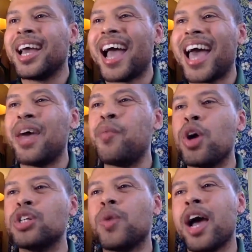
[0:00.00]
And then
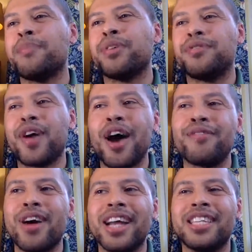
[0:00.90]
what do I prefer,
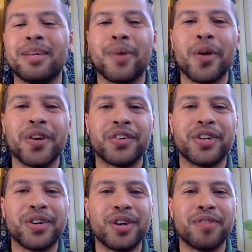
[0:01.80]
writing poetry
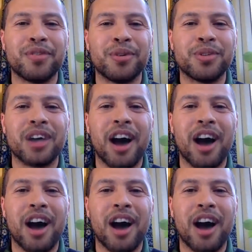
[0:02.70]
or novels?